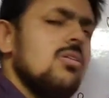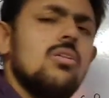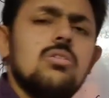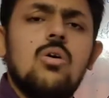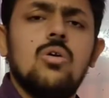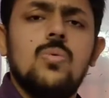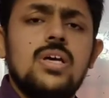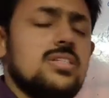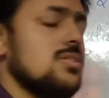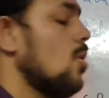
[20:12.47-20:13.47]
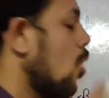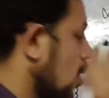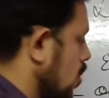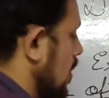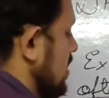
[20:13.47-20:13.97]
or always?
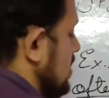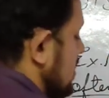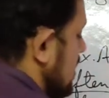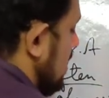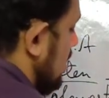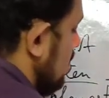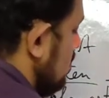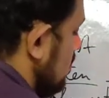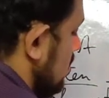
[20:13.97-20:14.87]
Always. Seldom.